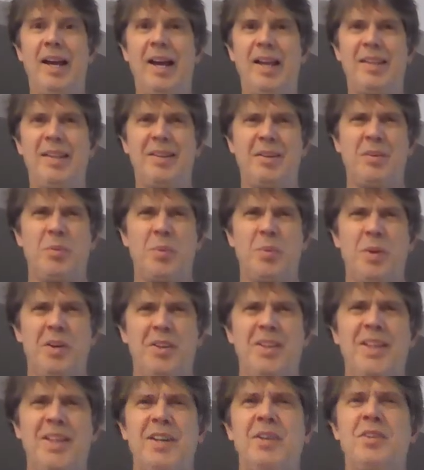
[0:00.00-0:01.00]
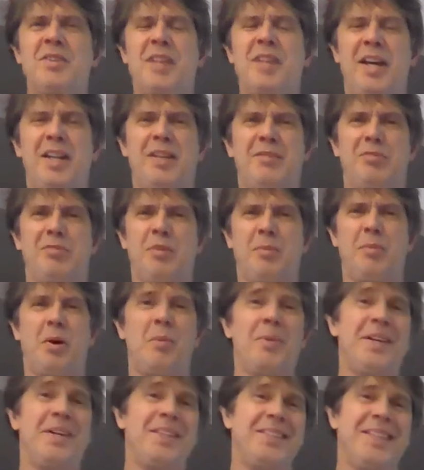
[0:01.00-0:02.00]
And they're really irritating for a
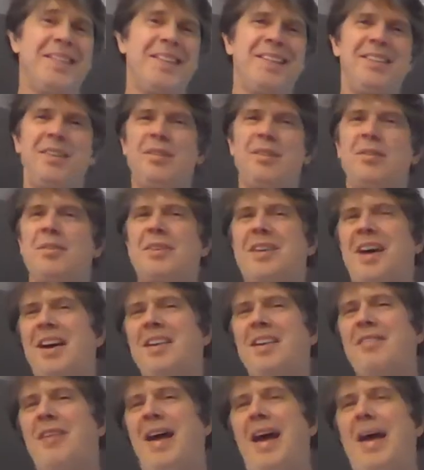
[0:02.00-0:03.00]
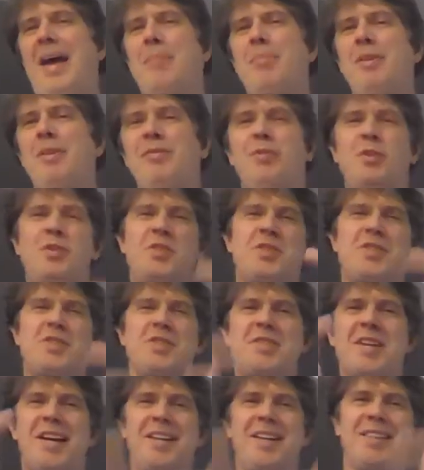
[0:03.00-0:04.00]
moment. And then you kind of happy for just a
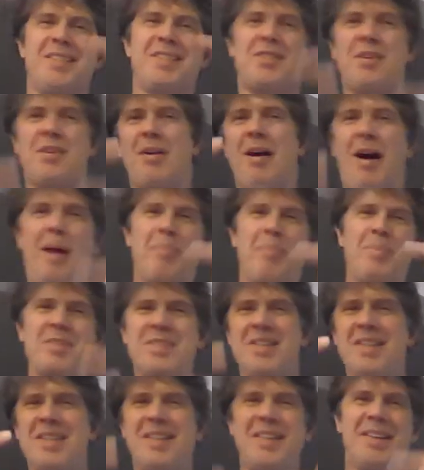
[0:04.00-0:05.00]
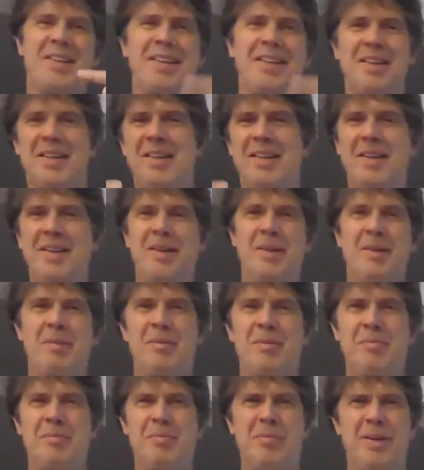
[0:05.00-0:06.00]
second as they're opposite.
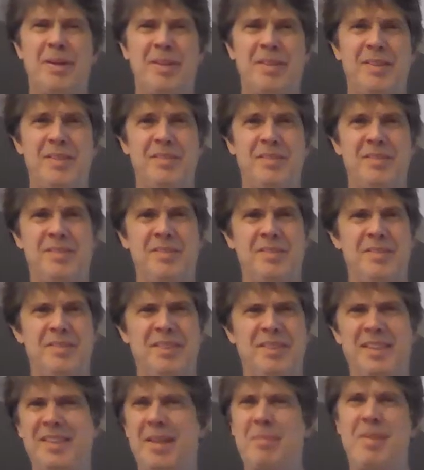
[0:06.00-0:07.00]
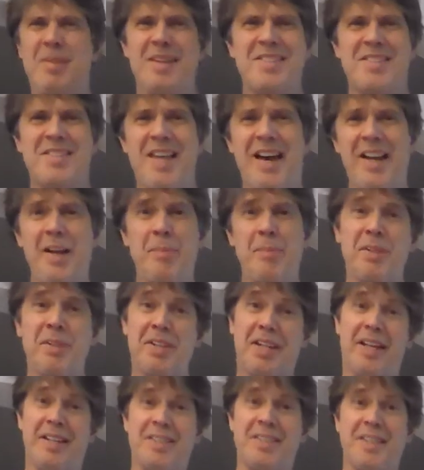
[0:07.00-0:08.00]
But then they mess that up, and
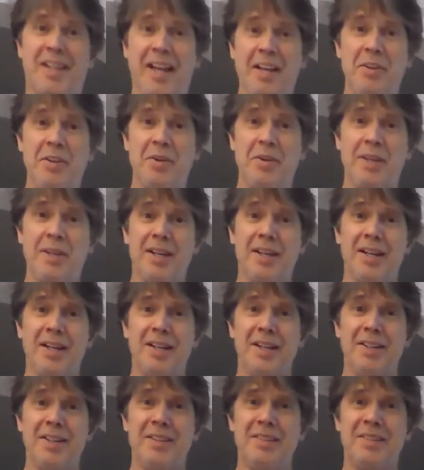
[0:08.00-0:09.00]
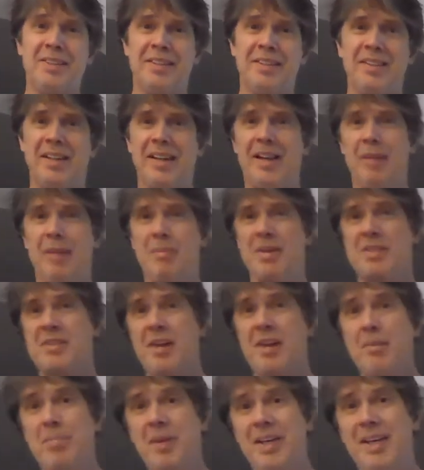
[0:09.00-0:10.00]
they get together again. Then they get messed
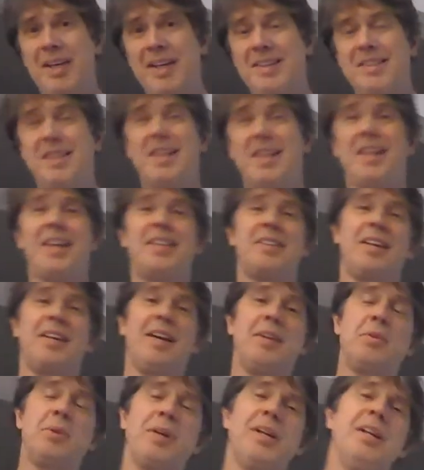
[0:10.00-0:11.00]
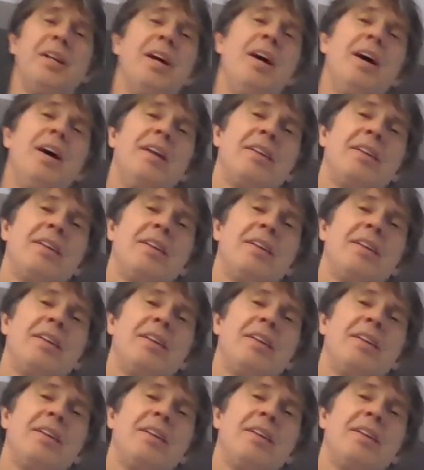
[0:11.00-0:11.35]
up again. Then they get together again.